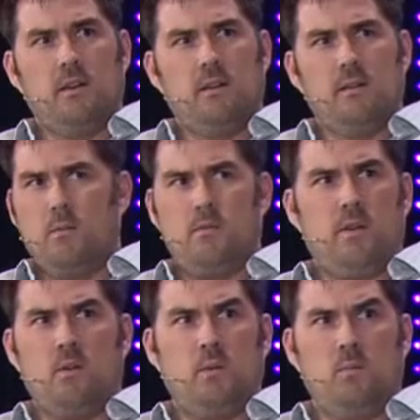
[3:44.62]
Yeah. My
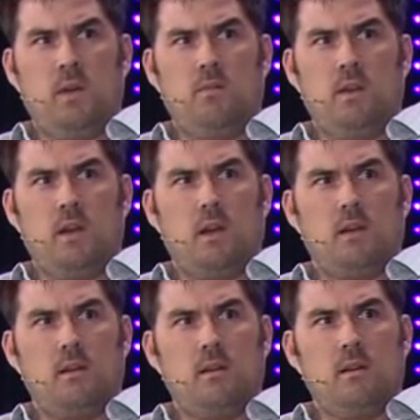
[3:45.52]
father beat me every day.
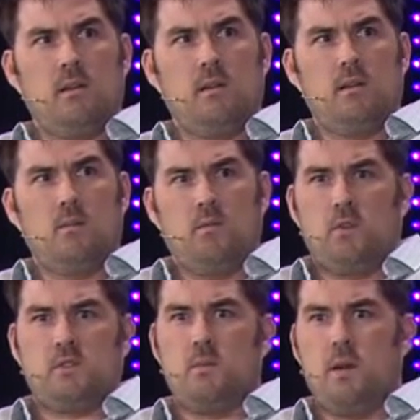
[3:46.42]
Mm-hmm. I mean,
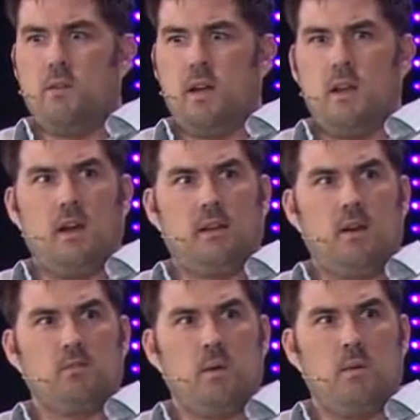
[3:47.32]
first time I ever got knocked
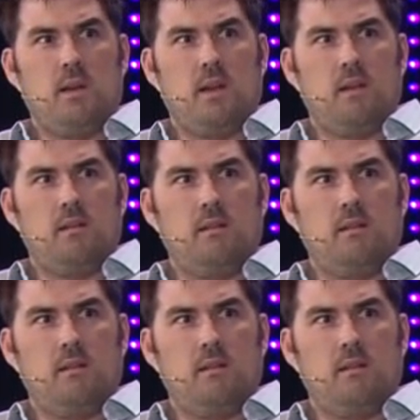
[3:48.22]
out was by my dad.